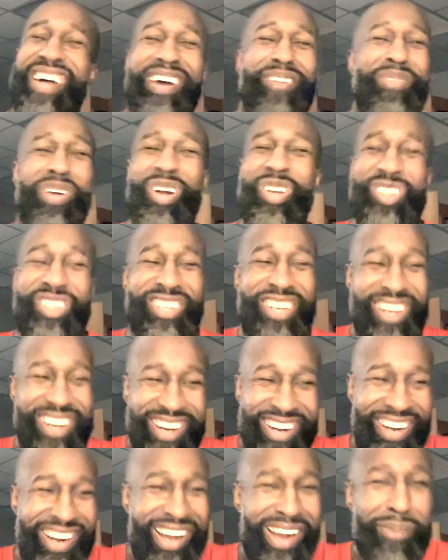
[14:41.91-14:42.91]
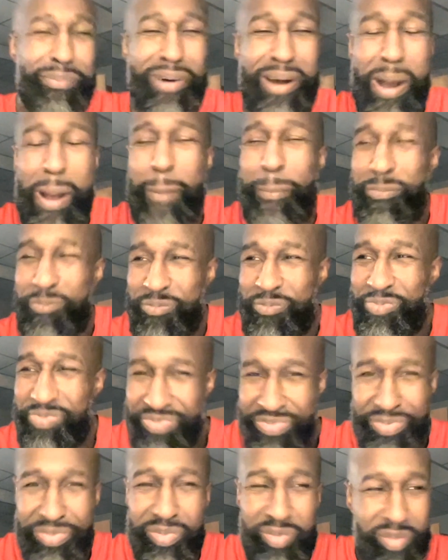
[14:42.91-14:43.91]
have mercy. But
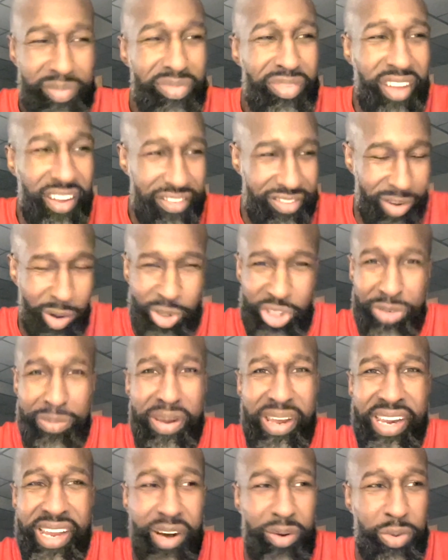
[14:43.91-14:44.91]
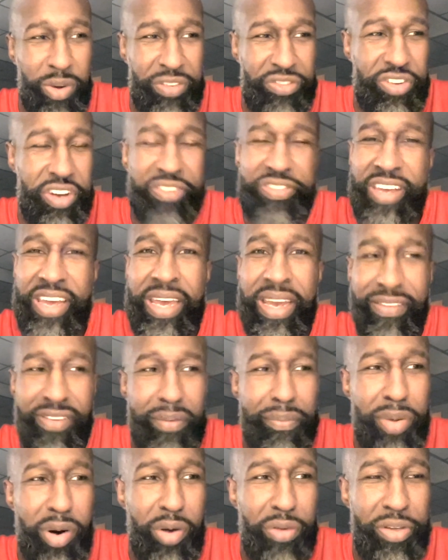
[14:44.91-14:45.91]
social media was just
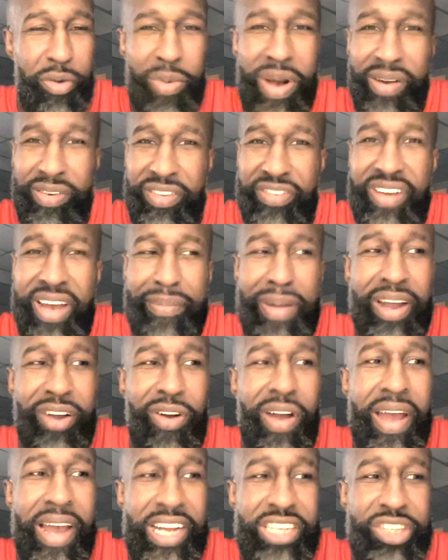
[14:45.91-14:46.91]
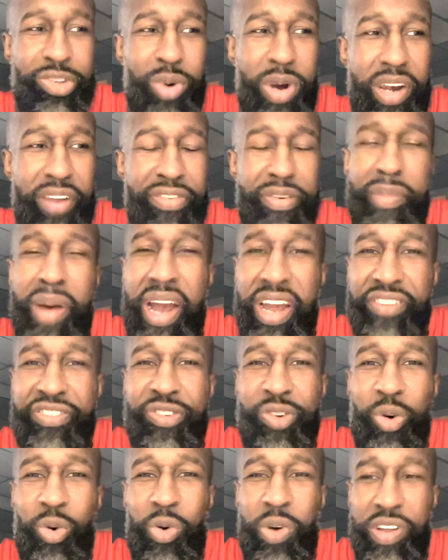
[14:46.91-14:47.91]
giving birth around the time I graduated from high
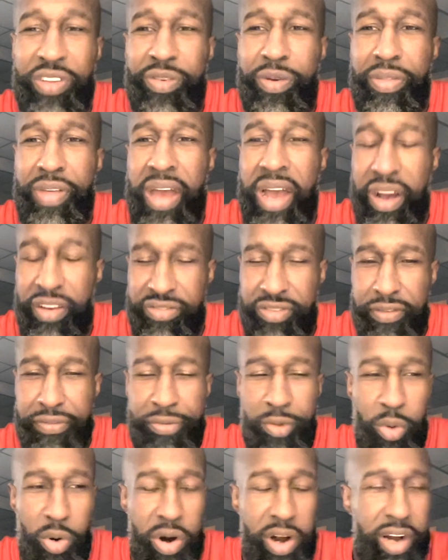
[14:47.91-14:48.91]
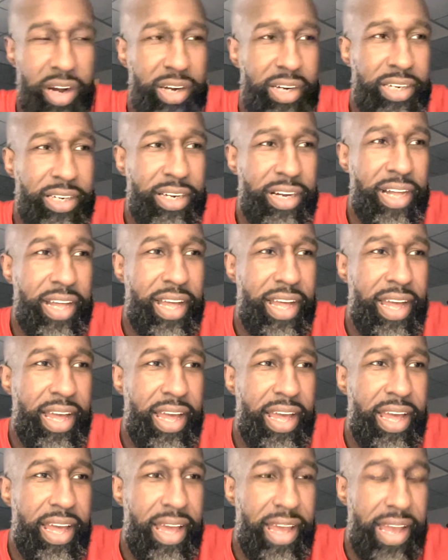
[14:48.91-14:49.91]
school in 2004.
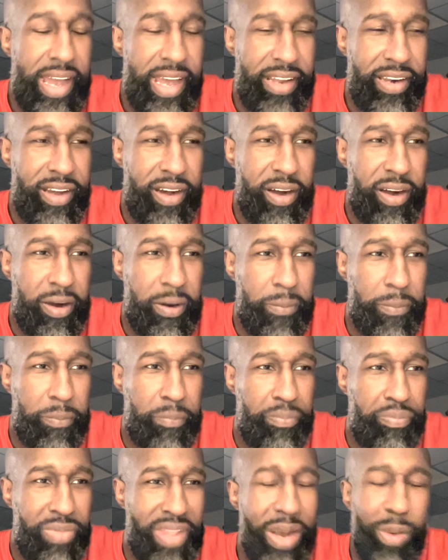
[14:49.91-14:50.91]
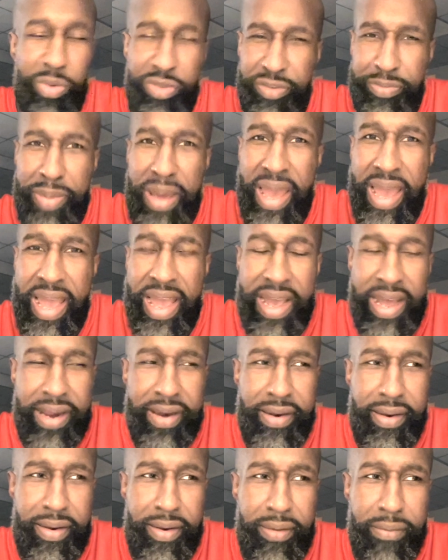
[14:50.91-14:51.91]
And it was bad.
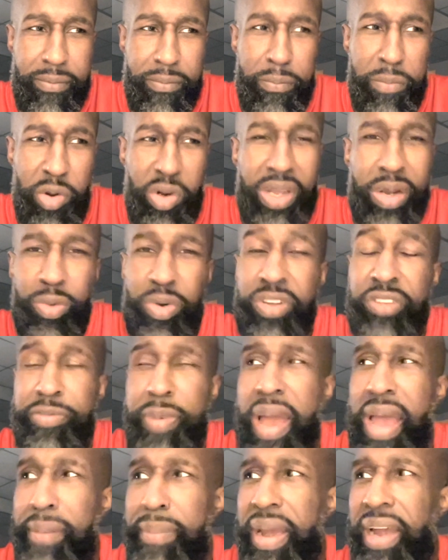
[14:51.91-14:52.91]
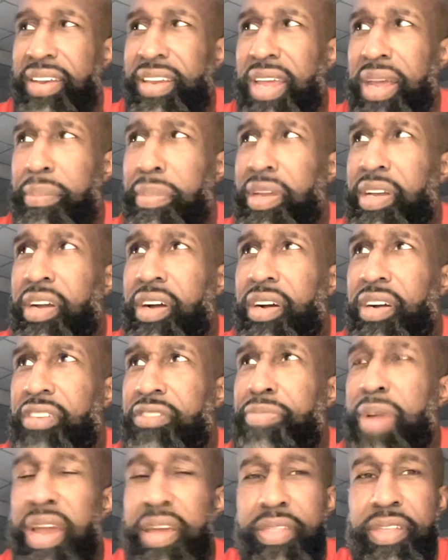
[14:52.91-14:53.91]
Bullying was bad back then, because
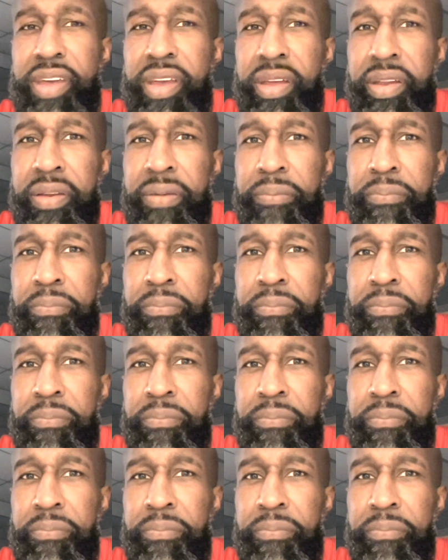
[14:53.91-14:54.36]
back then